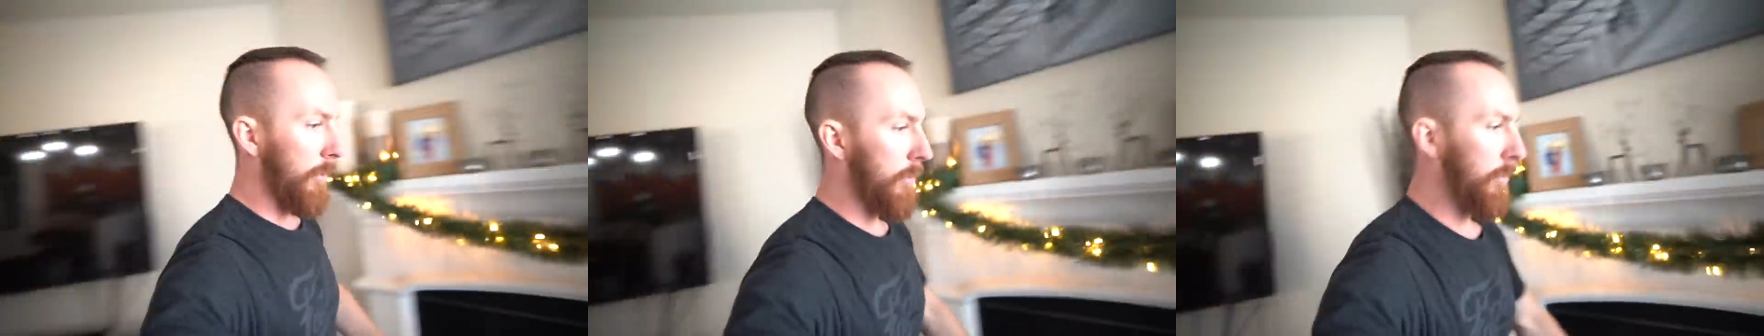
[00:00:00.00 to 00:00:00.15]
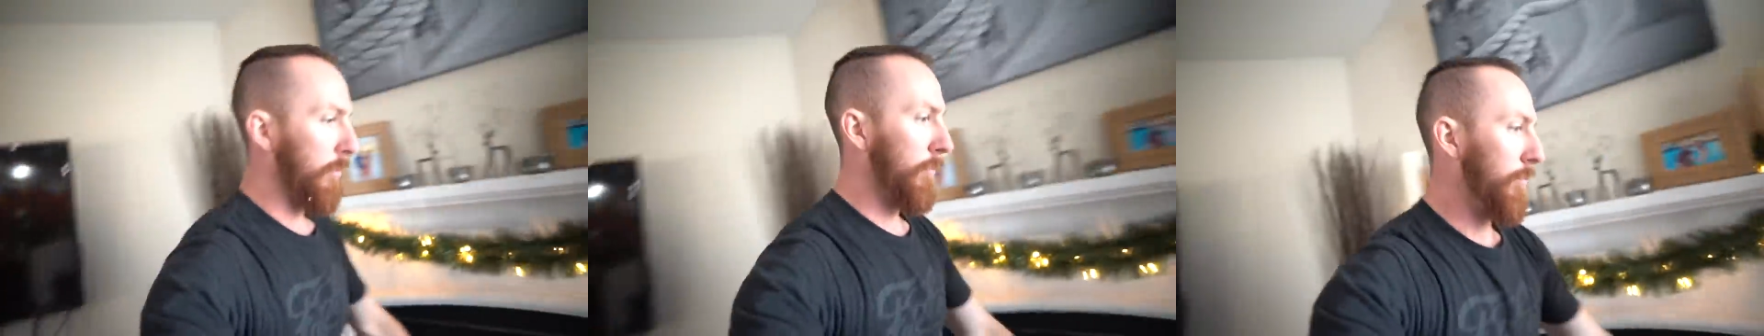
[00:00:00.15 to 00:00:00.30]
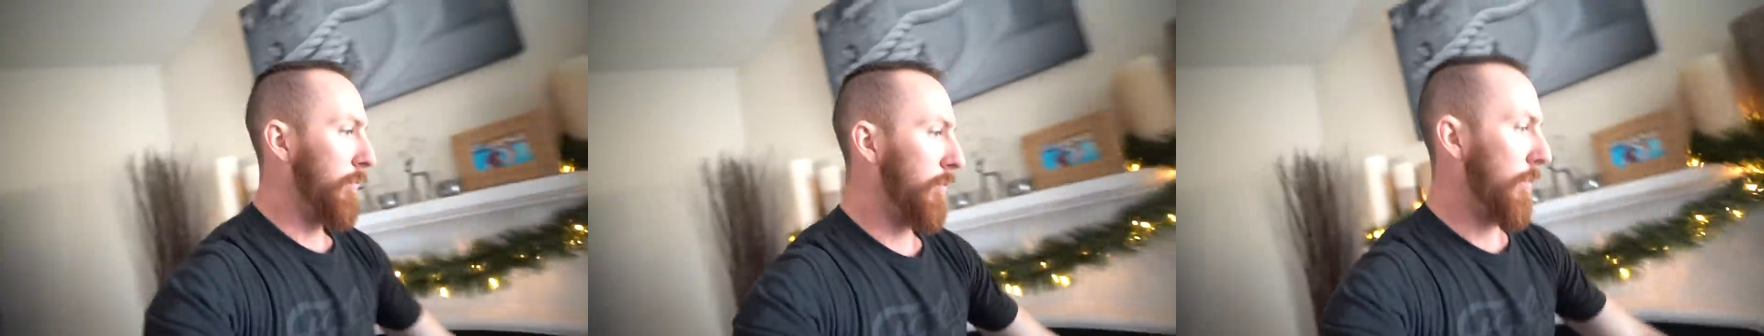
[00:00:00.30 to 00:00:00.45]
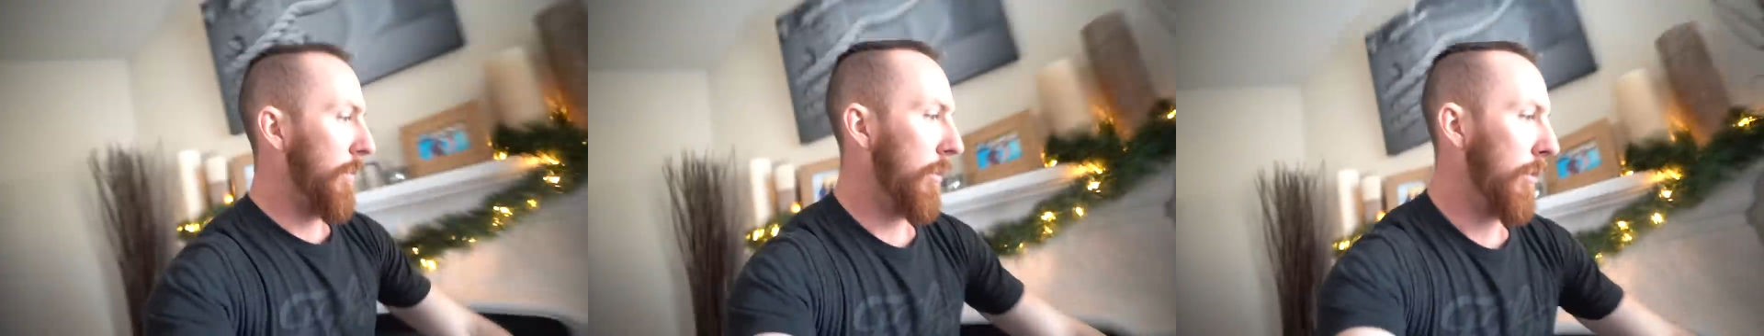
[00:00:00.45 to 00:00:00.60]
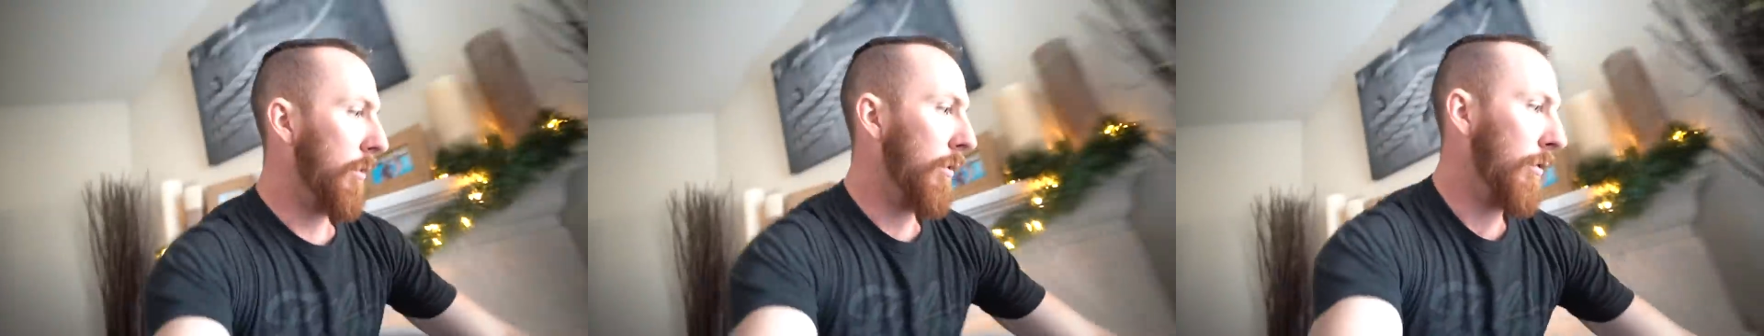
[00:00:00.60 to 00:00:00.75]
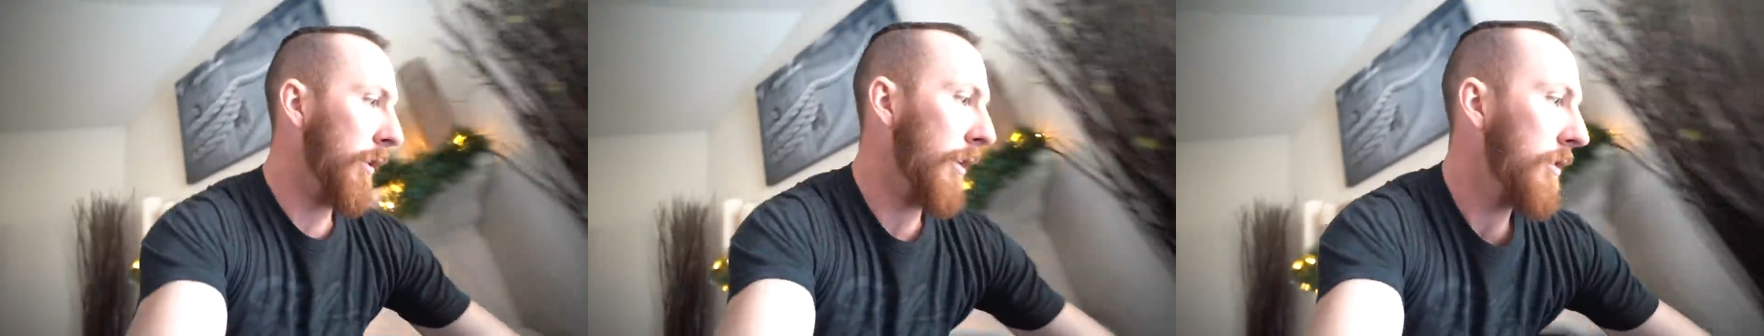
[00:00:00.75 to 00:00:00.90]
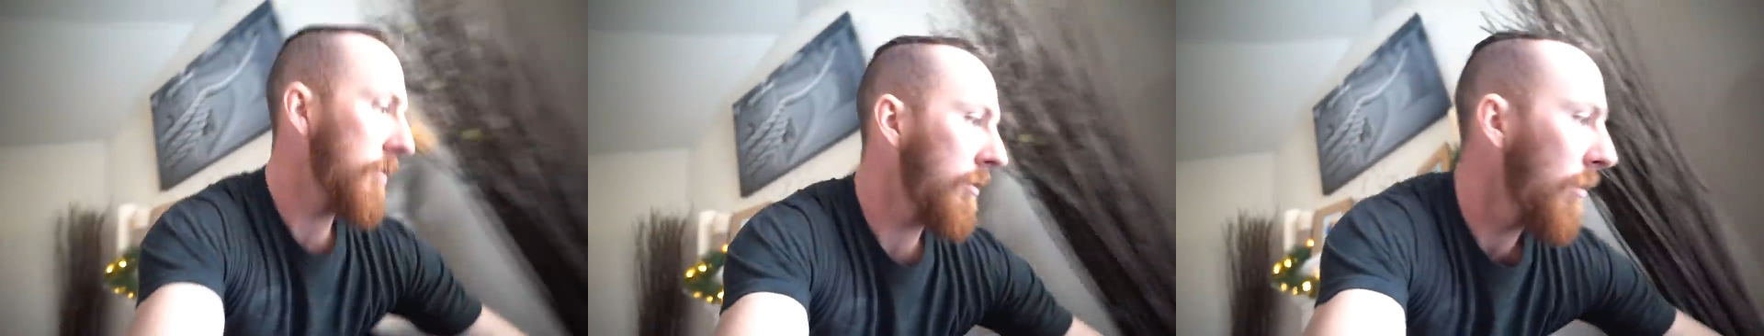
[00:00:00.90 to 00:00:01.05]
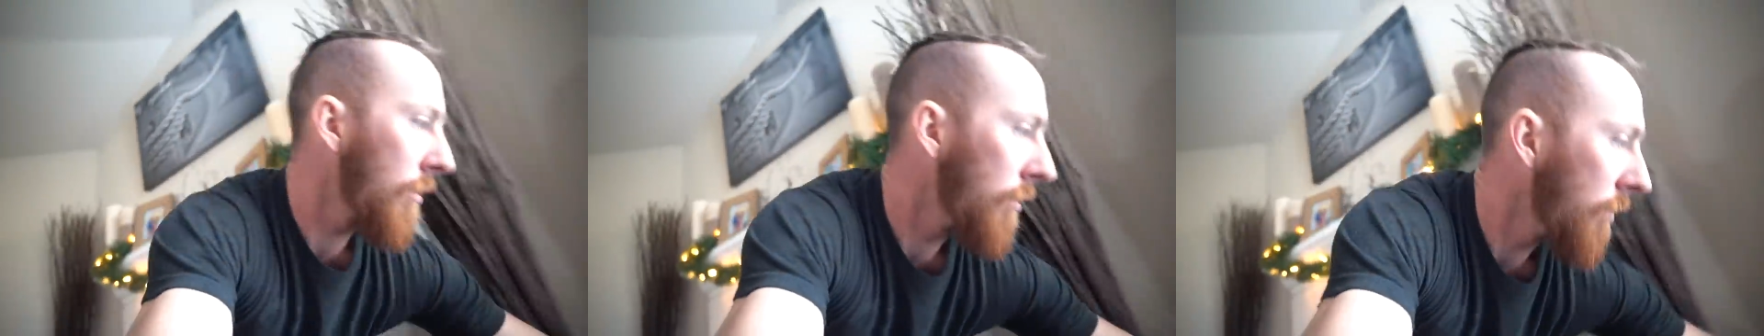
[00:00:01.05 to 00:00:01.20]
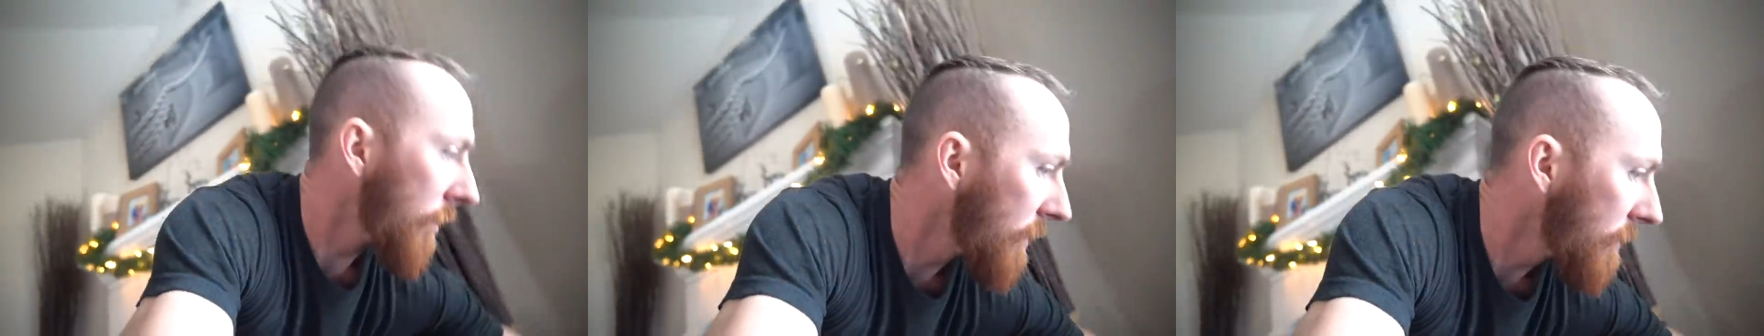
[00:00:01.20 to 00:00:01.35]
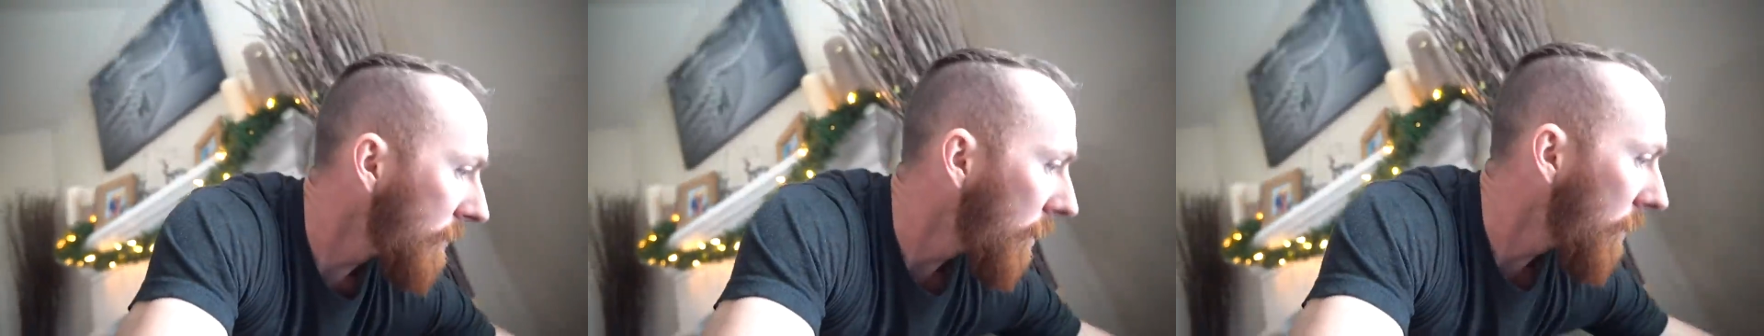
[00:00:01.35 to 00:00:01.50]
the road. Let's
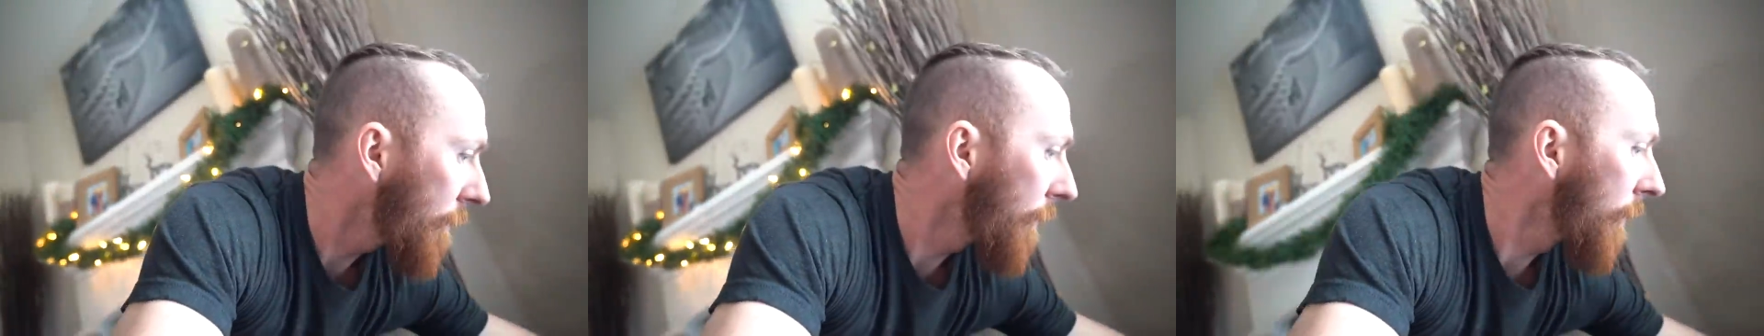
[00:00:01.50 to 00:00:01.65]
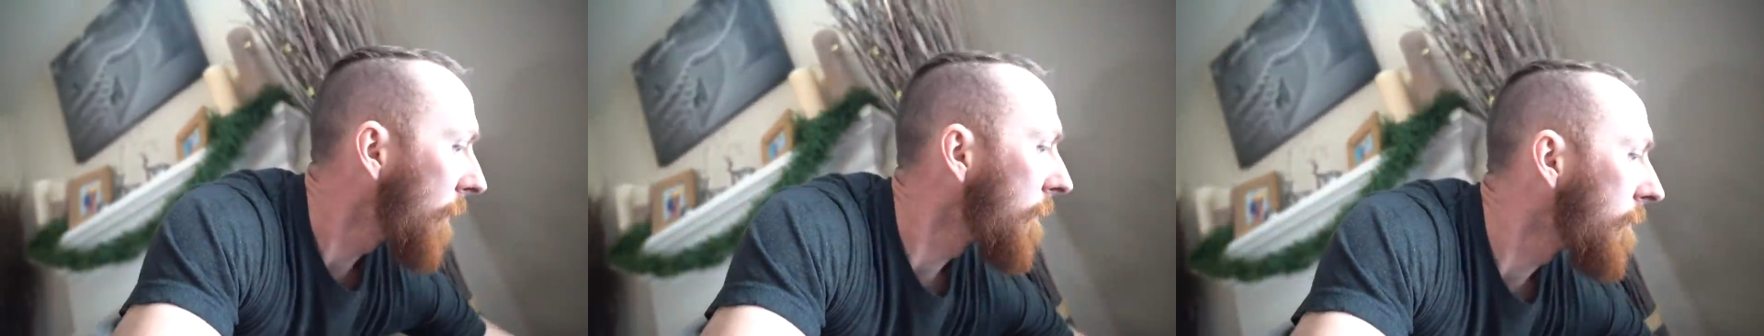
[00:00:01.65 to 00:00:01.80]
turn these off.